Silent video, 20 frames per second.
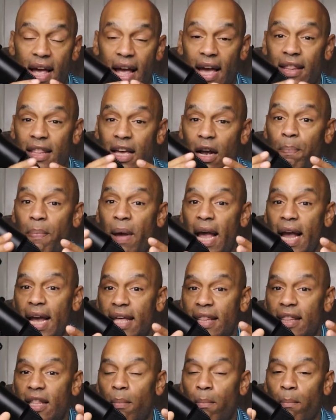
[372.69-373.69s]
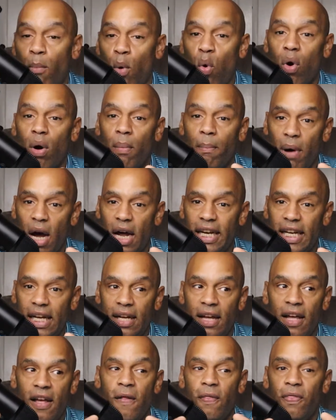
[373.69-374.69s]
and they're paying them more
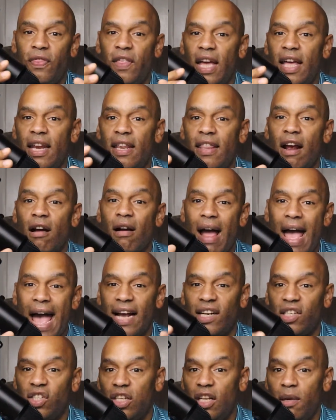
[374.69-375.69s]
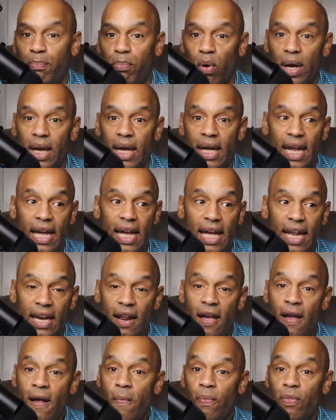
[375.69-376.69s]
money than they're actually bringing
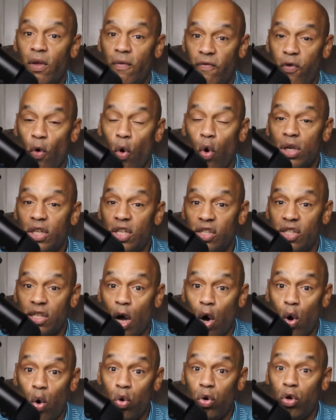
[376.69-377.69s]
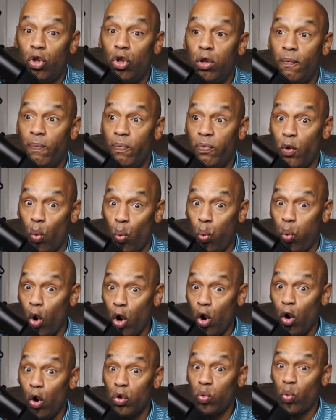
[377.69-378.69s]
in for DAZN
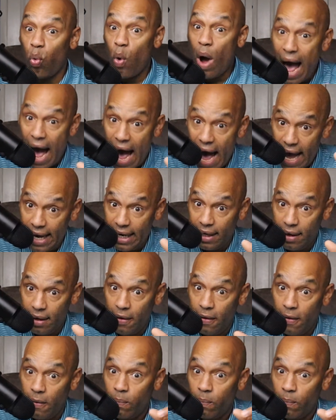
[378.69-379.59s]
worldwide,